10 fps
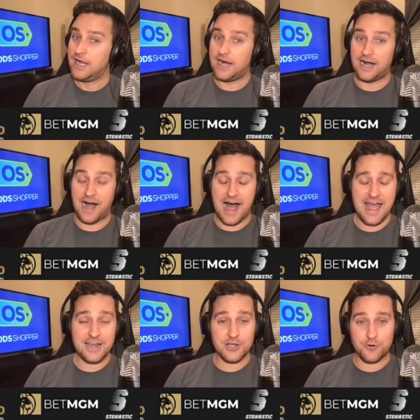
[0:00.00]
uh, I
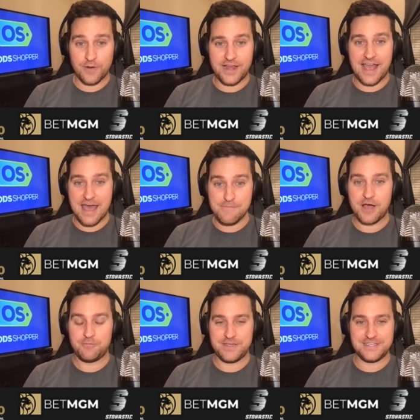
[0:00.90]
had a great
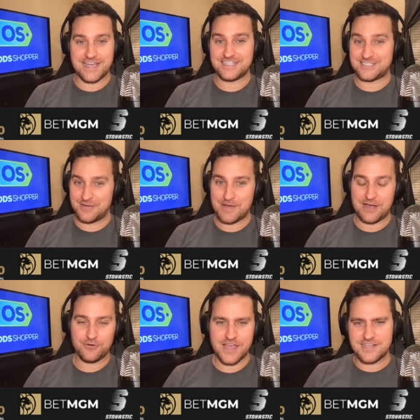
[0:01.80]
MLB day
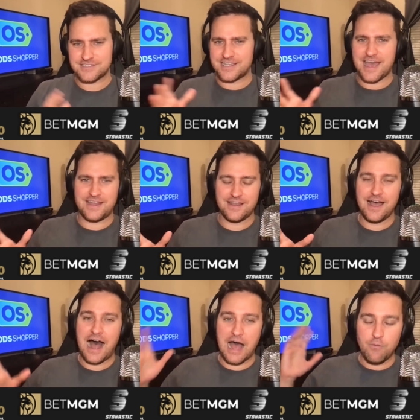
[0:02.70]
somehow. Yes, again,
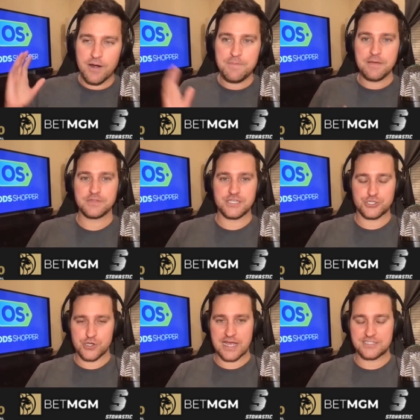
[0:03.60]
I want to be able to
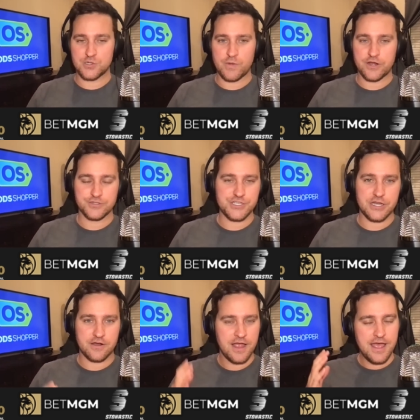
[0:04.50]
get you guys the winners
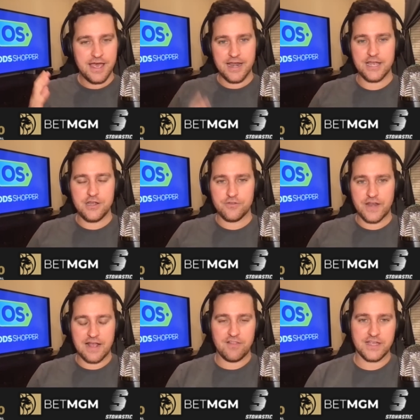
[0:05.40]
here. And I know that
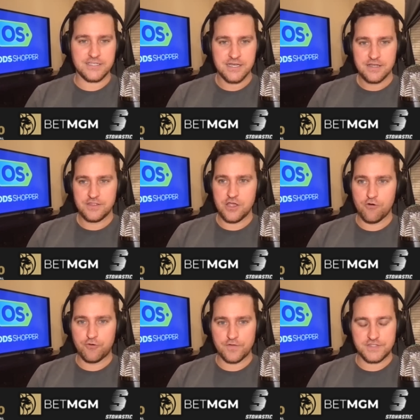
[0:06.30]
I liked the
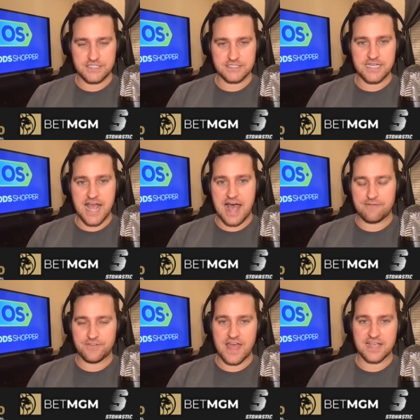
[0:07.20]
over of six and a
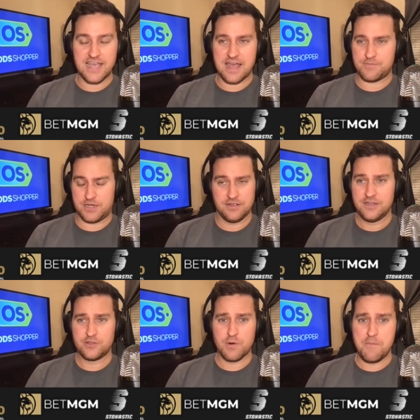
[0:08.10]
half in that game. And
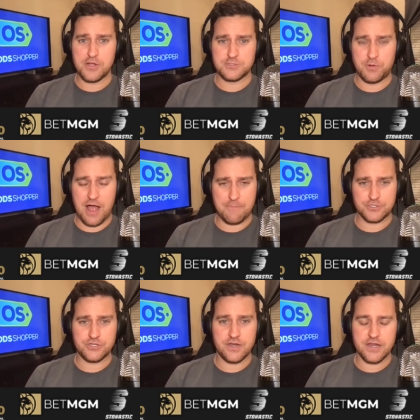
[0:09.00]
there were multiple
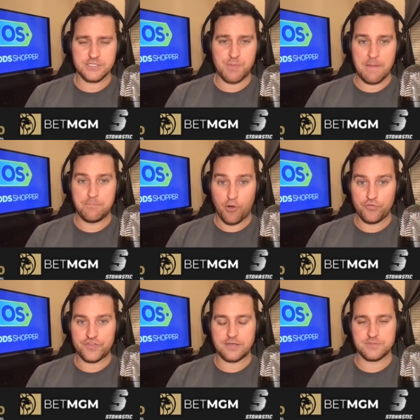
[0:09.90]
opportunities by
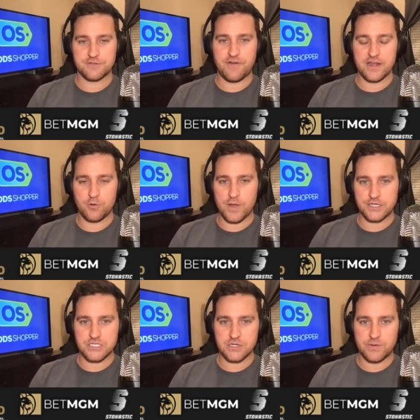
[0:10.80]
both teams to find a way
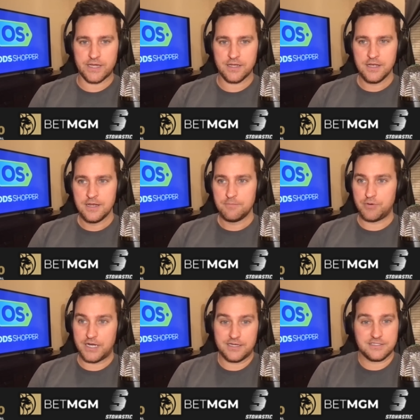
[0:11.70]
to it.
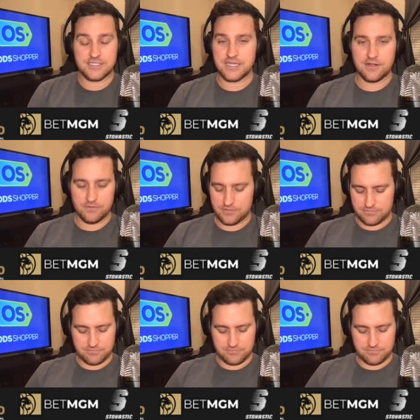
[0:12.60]
But still,